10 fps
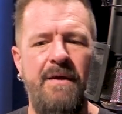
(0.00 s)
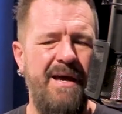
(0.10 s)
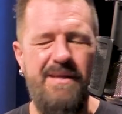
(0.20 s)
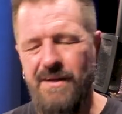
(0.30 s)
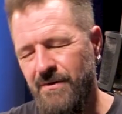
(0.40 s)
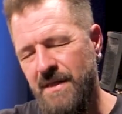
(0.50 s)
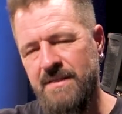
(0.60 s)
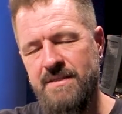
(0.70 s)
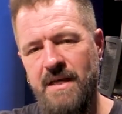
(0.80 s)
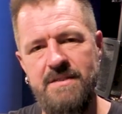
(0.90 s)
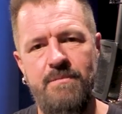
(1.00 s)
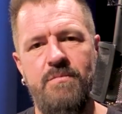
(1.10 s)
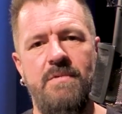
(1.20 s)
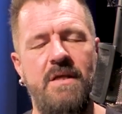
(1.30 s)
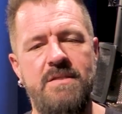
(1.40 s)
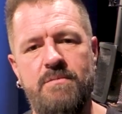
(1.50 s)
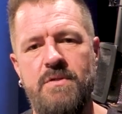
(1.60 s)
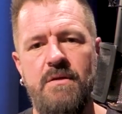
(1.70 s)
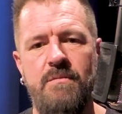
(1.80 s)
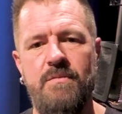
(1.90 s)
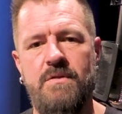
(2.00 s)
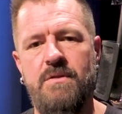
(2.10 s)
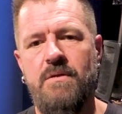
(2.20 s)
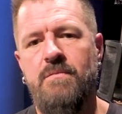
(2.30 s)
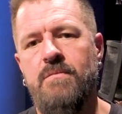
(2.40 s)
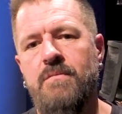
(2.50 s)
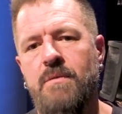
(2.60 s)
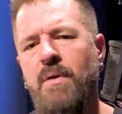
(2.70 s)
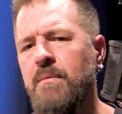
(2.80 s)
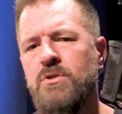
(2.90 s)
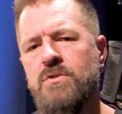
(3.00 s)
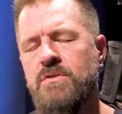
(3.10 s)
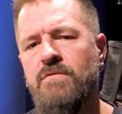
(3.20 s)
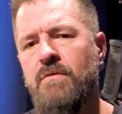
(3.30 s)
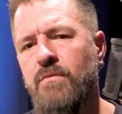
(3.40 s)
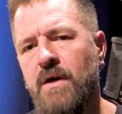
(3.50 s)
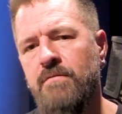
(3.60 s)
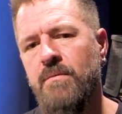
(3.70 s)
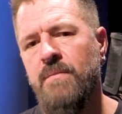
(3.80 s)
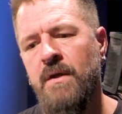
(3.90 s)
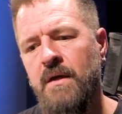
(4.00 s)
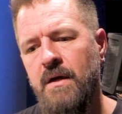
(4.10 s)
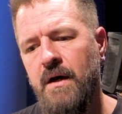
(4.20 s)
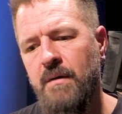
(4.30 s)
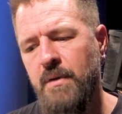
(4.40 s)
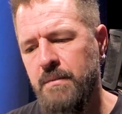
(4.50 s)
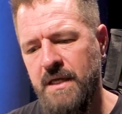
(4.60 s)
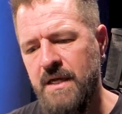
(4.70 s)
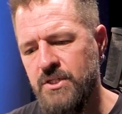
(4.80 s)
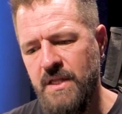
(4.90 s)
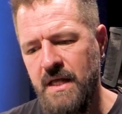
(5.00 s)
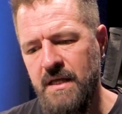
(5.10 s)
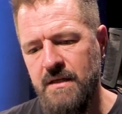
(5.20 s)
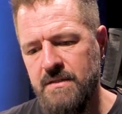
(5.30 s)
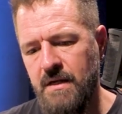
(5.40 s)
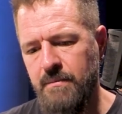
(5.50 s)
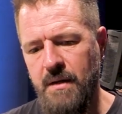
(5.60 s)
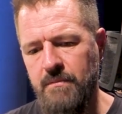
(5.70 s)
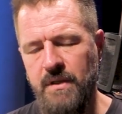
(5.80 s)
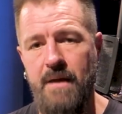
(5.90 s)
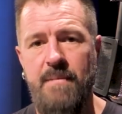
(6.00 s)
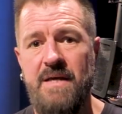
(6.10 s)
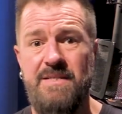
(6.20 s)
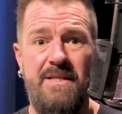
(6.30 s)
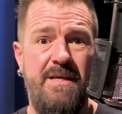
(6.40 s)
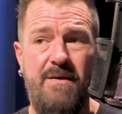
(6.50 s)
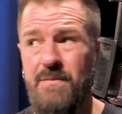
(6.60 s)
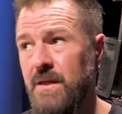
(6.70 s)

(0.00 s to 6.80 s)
and you know, that's that's a that's up to to the publishers of, of whatever uh, publication that is, and I'm not lambasting them.